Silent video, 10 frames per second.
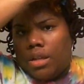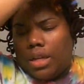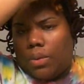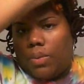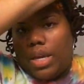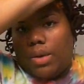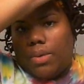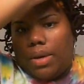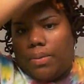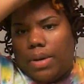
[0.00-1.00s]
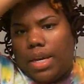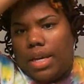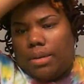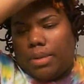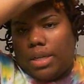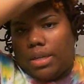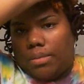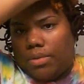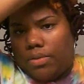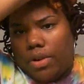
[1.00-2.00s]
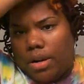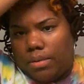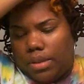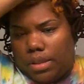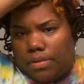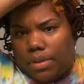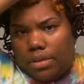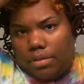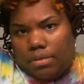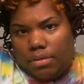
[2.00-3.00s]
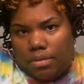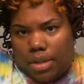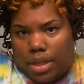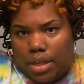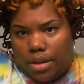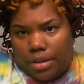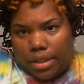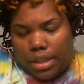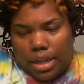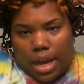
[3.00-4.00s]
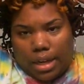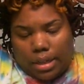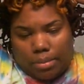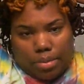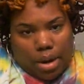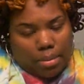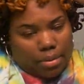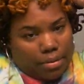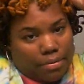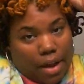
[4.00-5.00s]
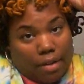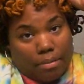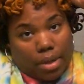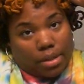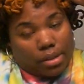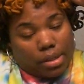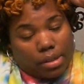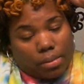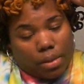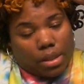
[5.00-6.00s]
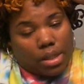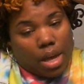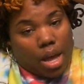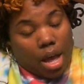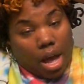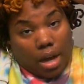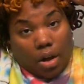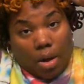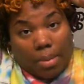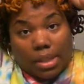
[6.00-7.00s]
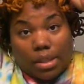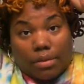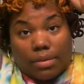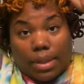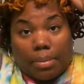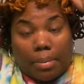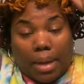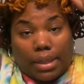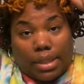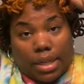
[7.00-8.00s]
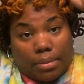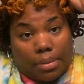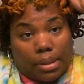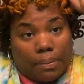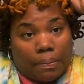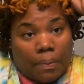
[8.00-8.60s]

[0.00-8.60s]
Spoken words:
like way in the beginning, before I was even a year into locking, probably 5 months, 6 months, I caught myself dipping my tips.